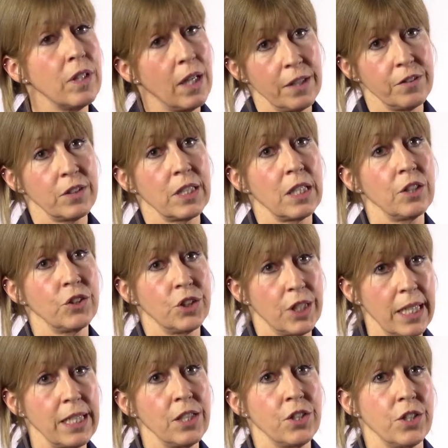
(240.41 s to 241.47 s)
lifestyle
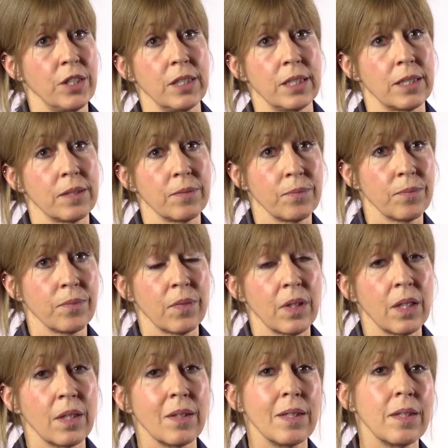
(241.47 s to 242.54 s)
changes.
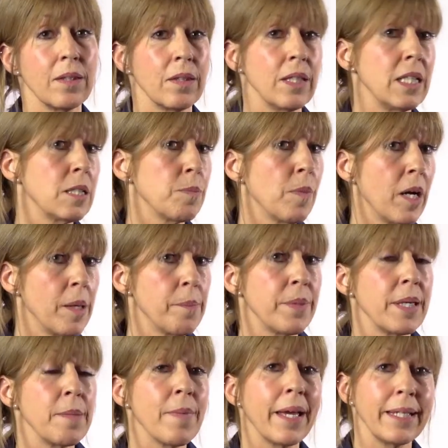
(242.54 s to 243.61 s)
These might
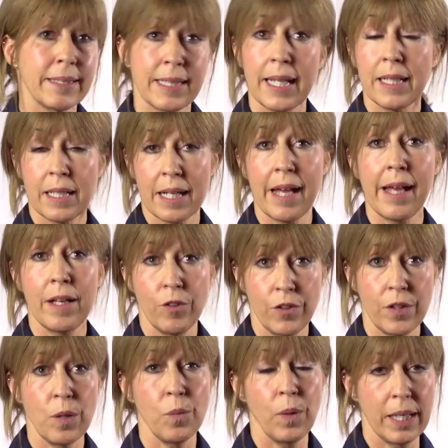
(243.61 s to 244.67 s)
be maintaining a
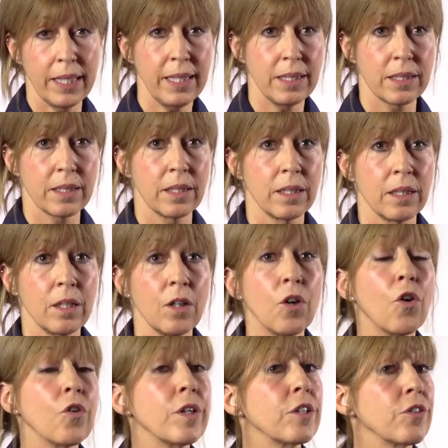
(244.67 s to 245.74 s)
healthy weight
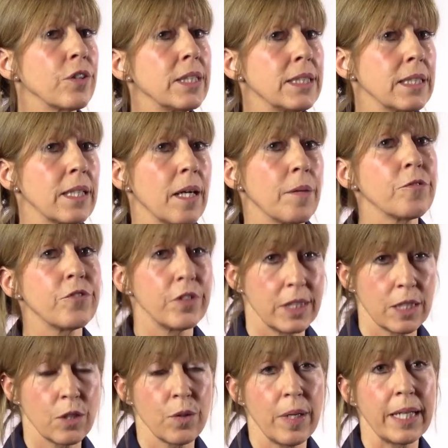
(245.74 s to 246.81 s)
or increasing up
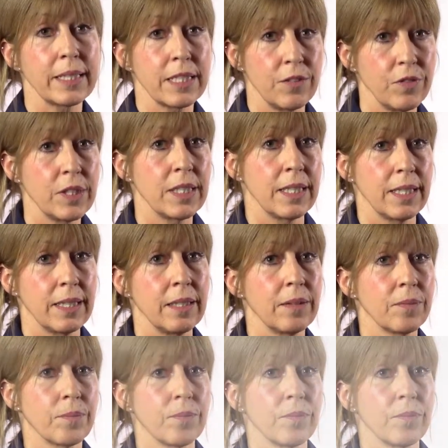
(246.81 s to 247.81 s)
physical activity.